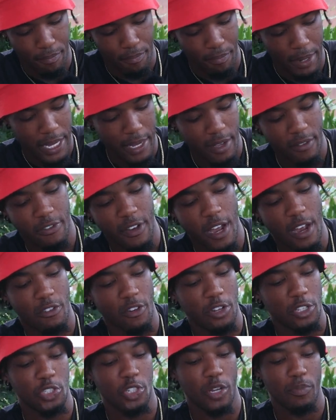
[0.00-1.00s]
Blink
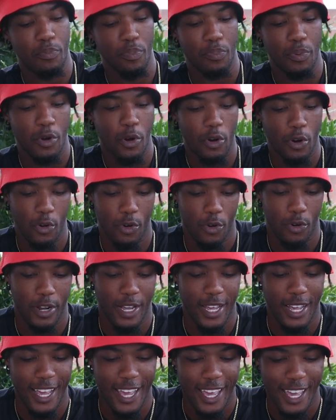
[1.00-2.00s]
500 Pro
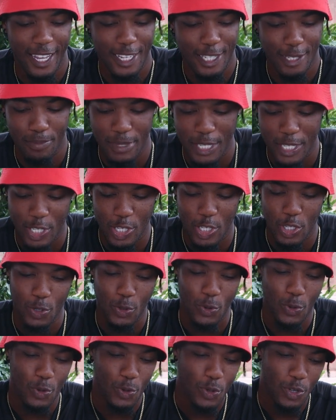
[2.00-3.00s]

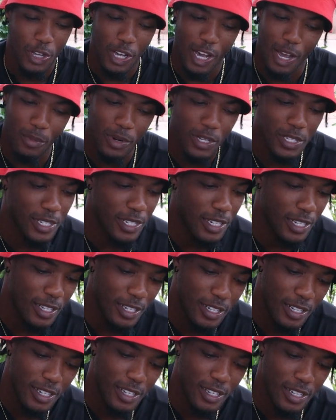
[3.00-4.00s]
XB2. I must say,
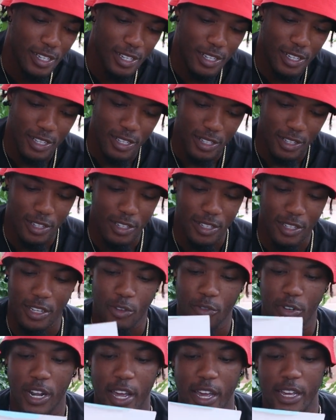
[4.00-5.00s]
it's
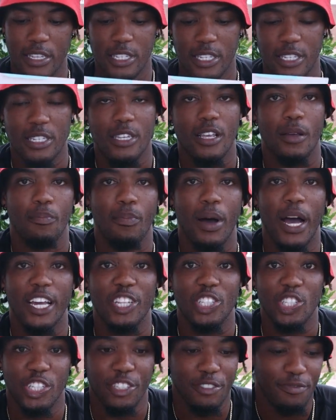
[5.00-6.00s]
a nice
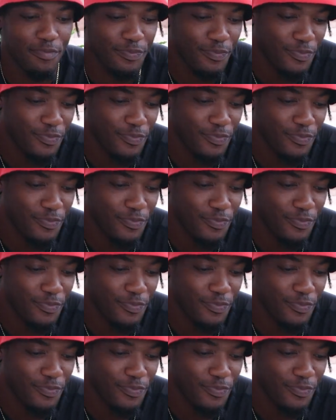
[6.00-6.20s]
packaging.